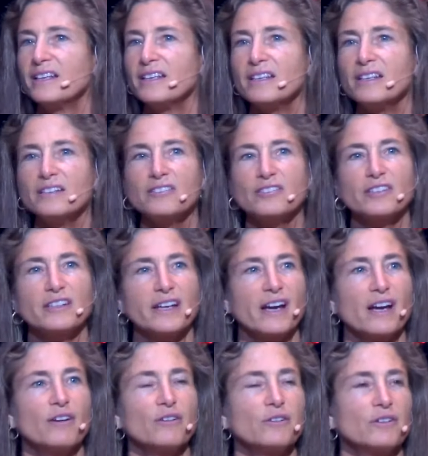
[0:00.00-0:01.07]
Each
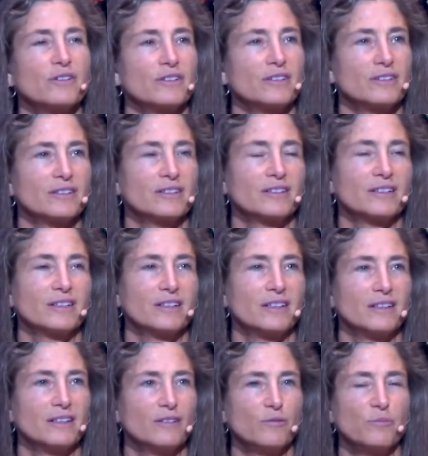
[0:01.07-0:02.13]
encounter
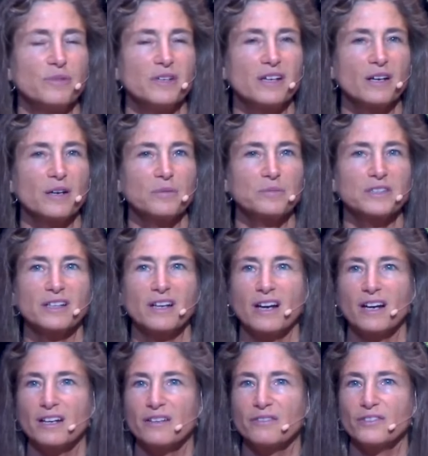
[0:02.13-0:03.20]
becomes a
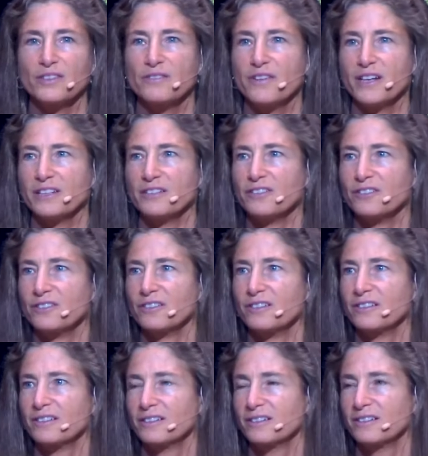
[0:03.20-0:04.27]
kind of
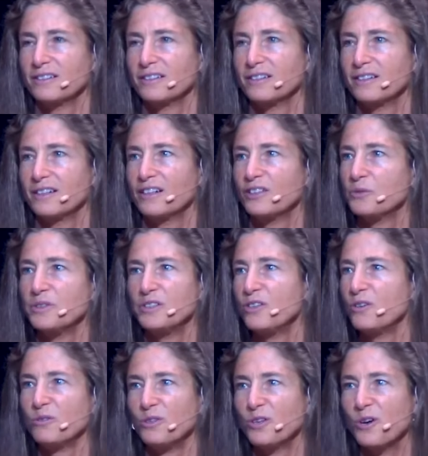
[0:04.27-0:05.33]
adventure because we
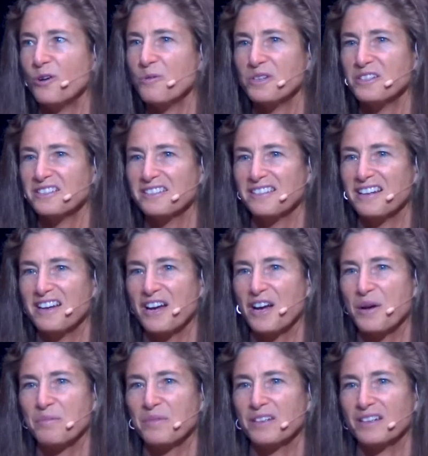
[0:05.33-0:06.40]
don't know what's going to
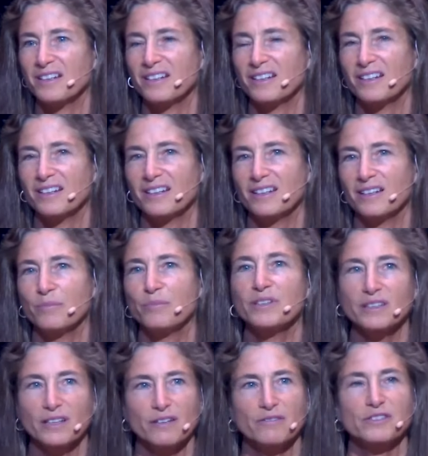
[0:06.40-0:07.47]
happen,
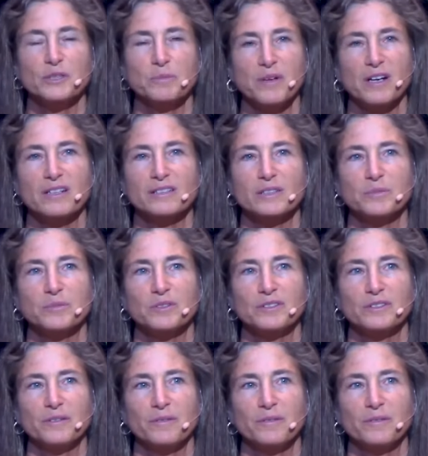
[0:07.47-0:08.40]
but love is possible.